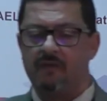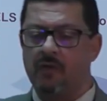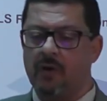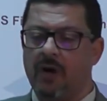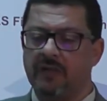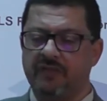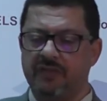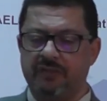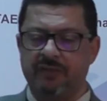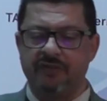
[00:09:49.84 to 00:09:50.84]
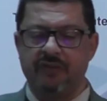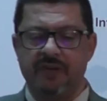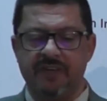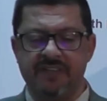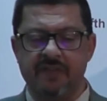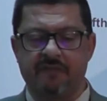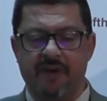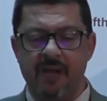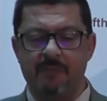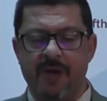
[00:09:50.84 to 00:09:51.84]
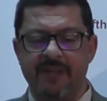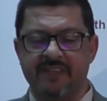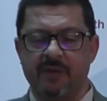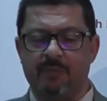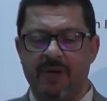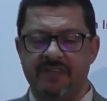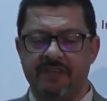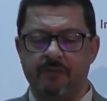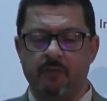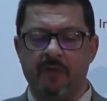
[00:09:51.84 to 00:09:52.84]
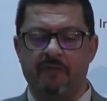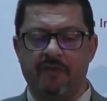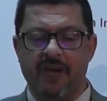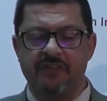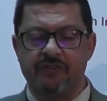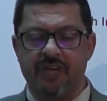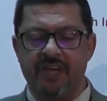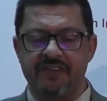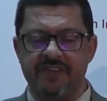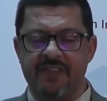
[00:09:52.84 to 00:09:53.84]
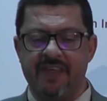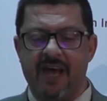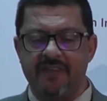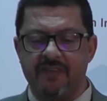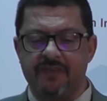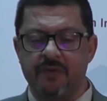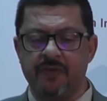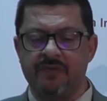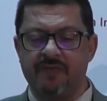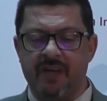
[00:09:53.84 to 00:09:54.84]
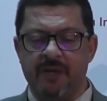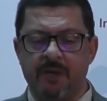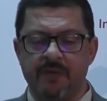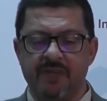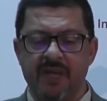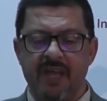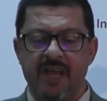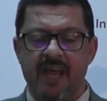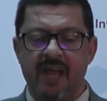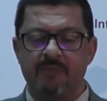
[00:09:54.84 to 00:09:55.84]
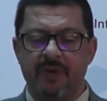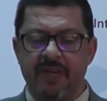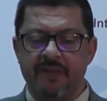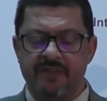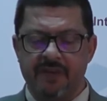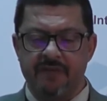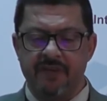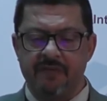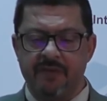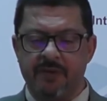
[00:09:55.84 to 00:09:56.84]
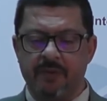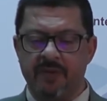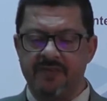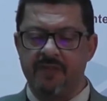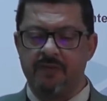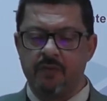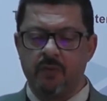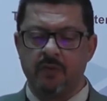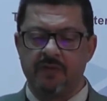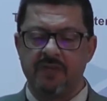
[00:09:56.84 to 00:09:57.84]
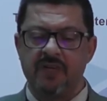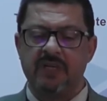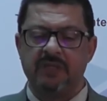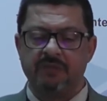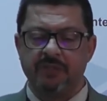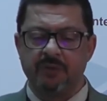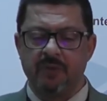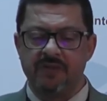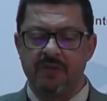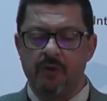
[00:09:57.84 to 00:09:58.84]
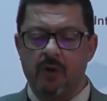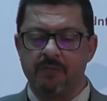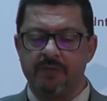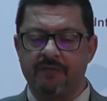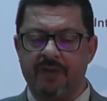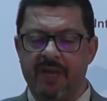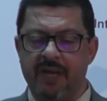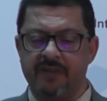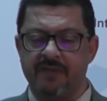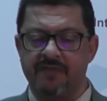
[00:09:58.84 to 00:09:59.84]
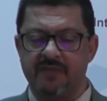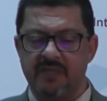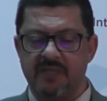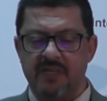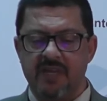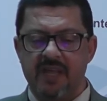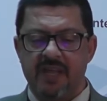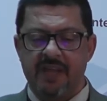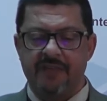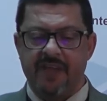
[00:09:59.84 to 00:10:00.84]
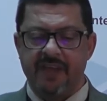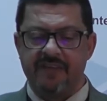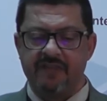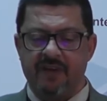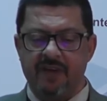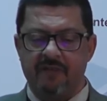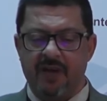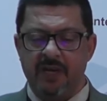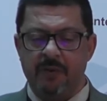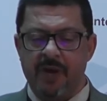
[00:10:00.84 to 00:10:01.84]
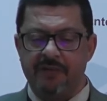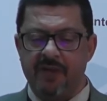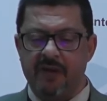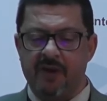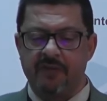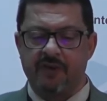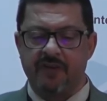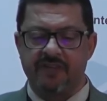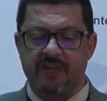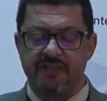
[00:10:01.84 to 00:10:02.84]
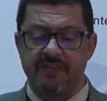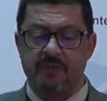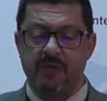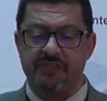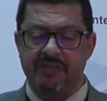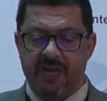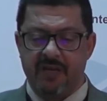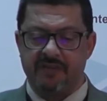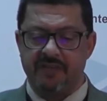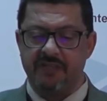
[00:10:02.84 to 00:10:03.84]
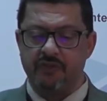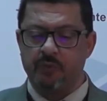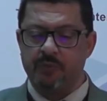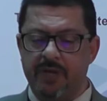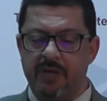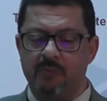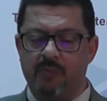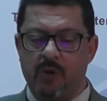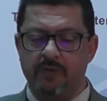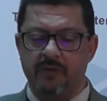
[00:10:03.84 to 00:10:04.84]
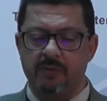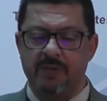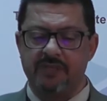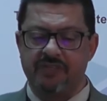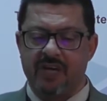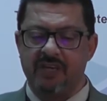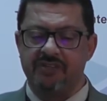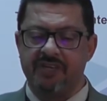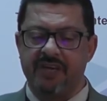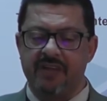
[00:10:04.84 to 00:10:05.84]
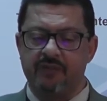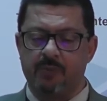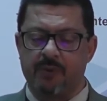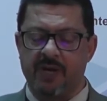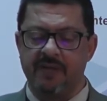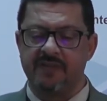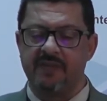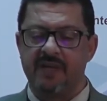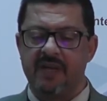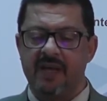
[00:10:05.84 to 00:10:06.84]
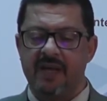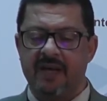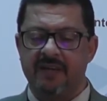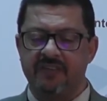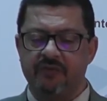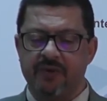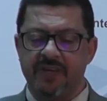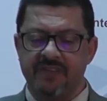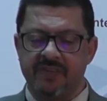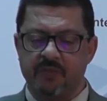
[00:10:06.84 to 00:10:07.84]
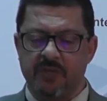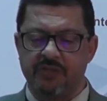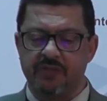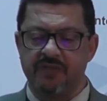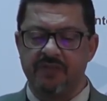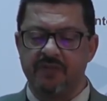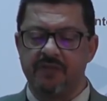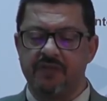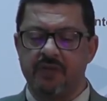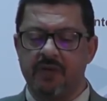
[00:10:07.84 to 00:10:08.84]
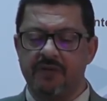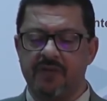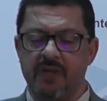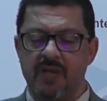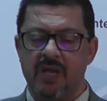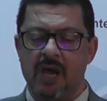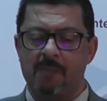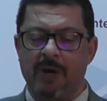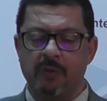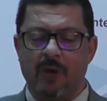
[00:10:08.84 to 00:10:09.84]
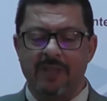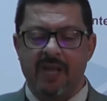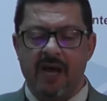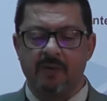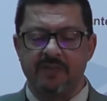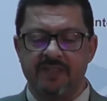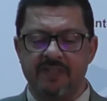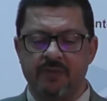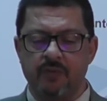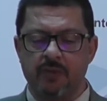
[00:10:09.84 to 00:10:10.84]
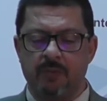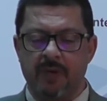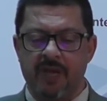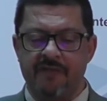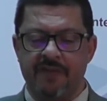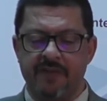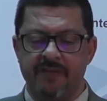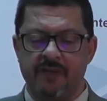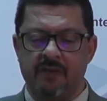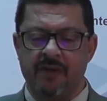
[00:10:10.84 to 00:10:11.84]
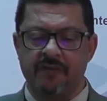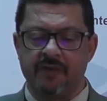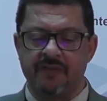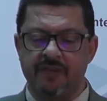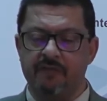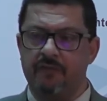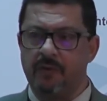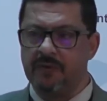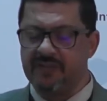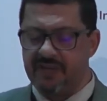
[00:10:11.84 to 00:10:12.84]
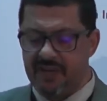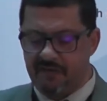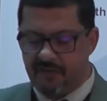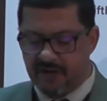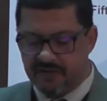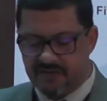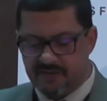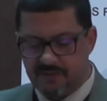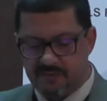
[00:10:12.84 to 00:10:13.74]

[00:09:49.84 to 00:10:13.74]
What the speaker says: For Ott, rhetoric is defined by its capacity to effect change in the attitudes, values, and beliefs of individuals and the rules, rituals, and norms of collectives. He takes evaluating rhetoric's consequentiality to an important but challenging enterprise, as it raises questions and concerns about what counts as suitable evidence of rhetoric's influence and effects.